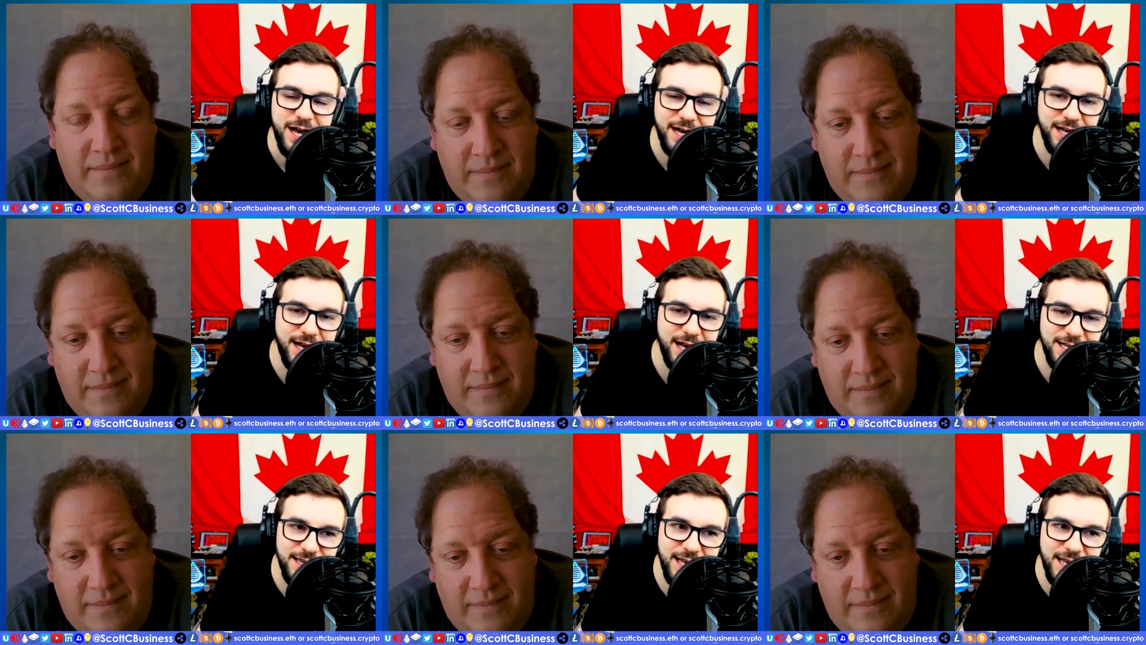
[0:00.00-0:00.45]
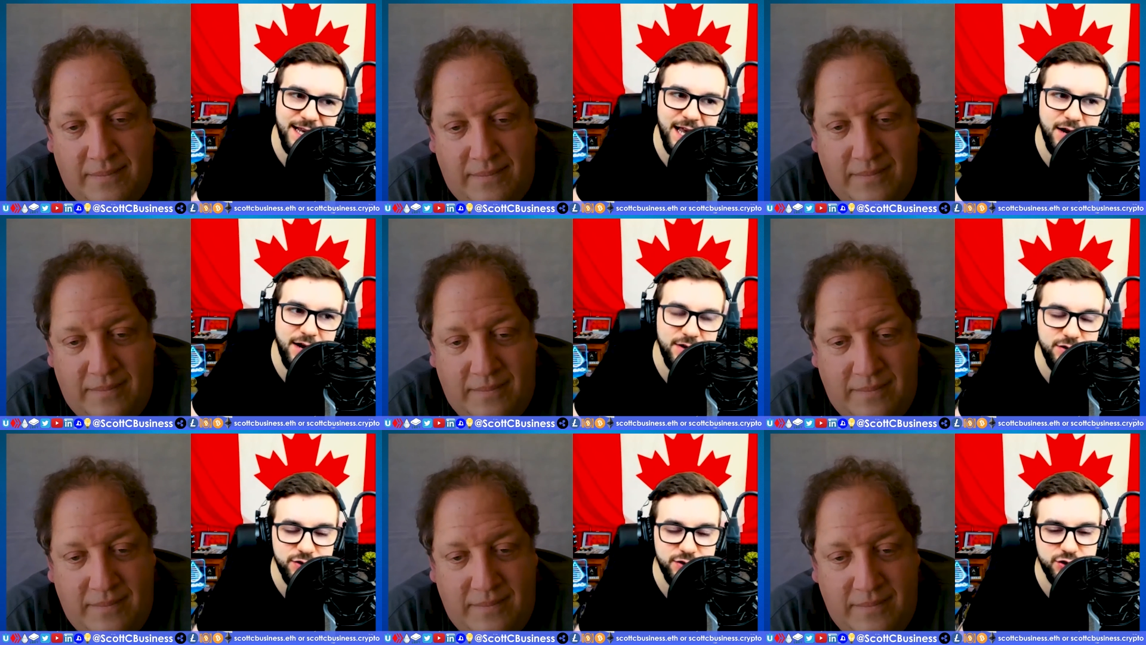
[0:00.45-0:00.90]
Speaker 1: And I, I,
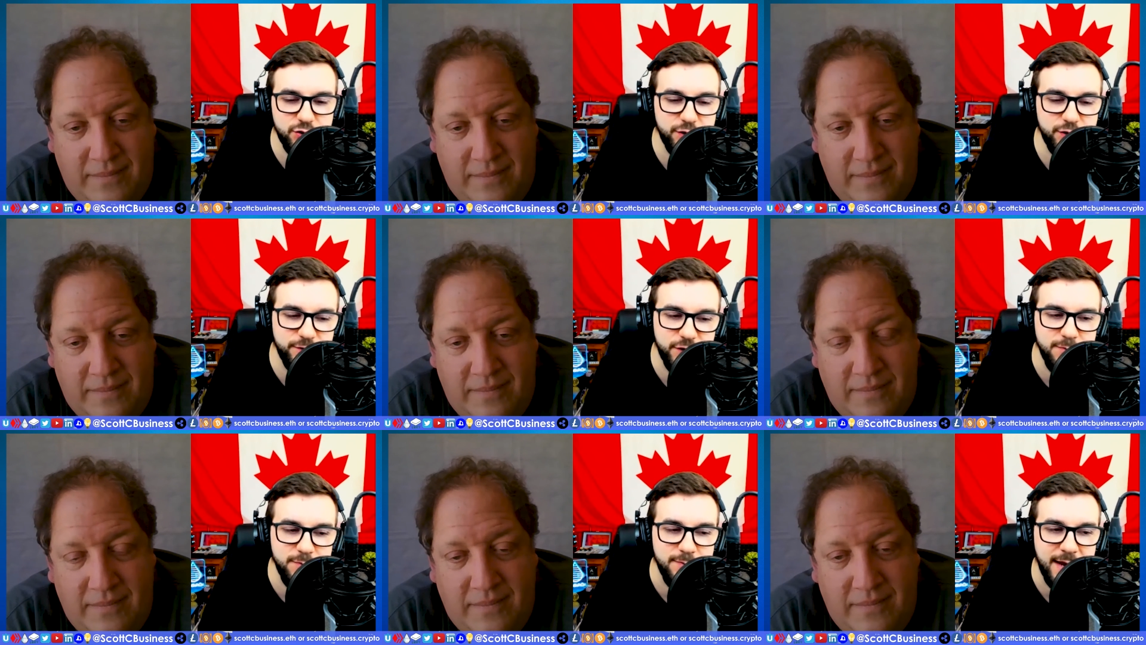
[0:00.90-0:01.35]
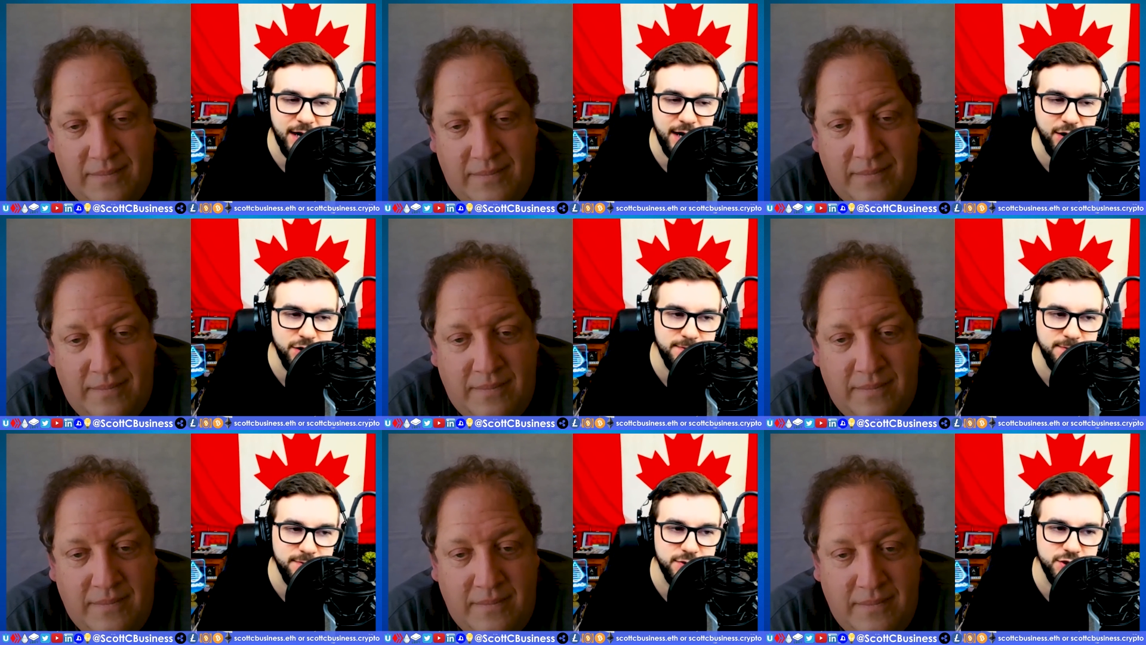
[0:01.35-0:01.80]
like how you sort of
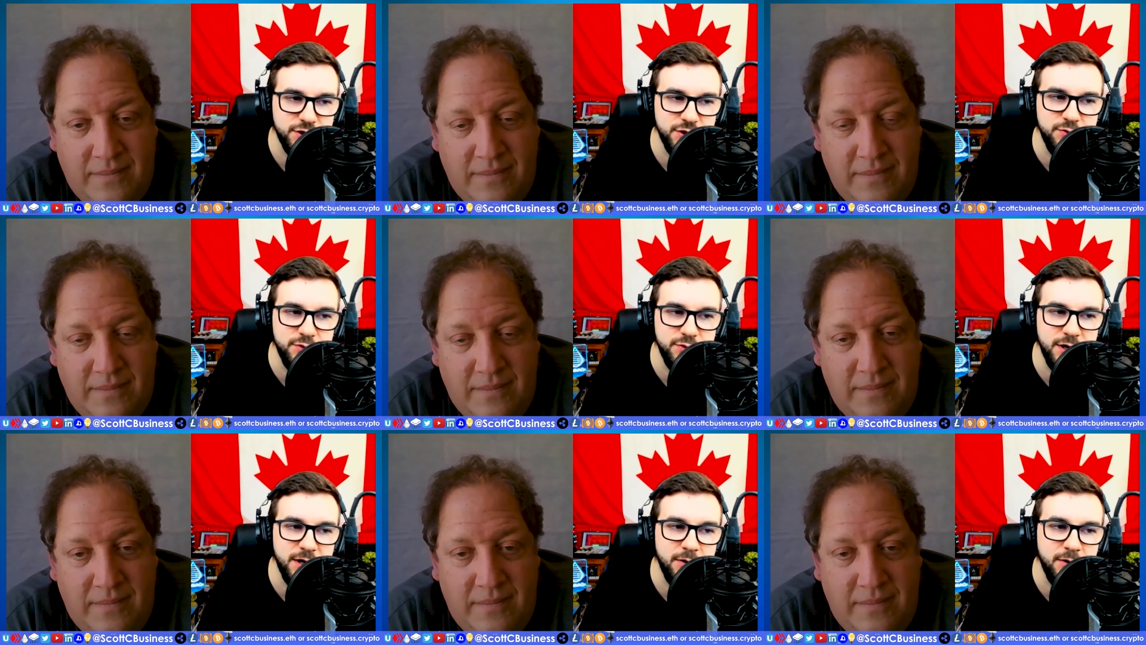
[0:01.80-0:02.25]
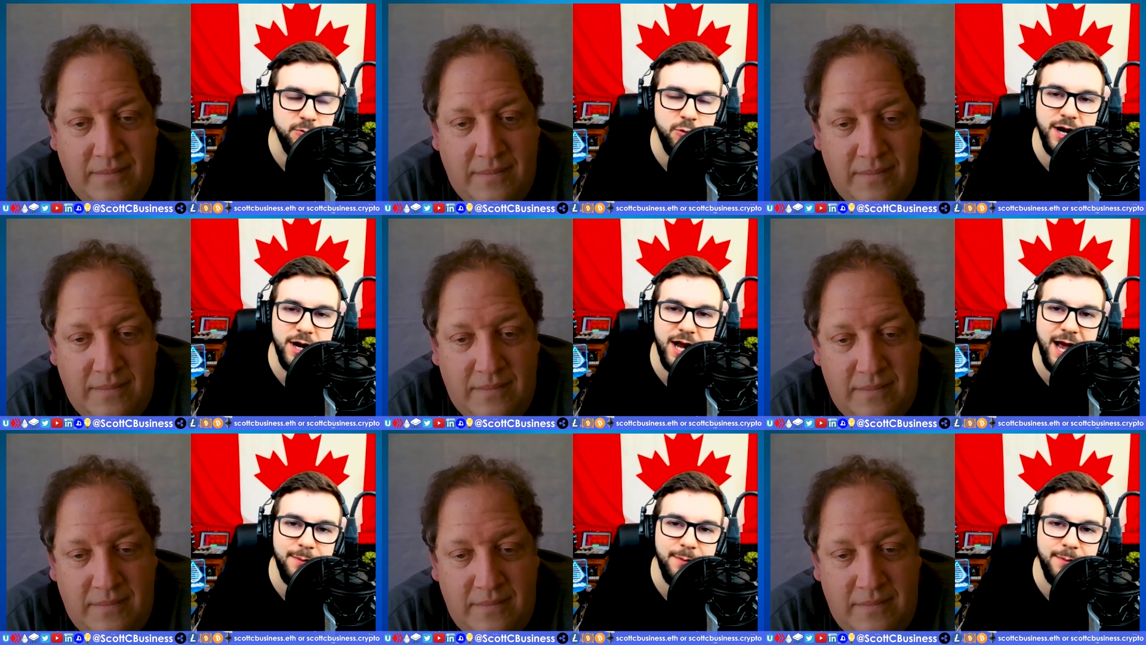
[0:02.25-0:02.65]
compared to uh,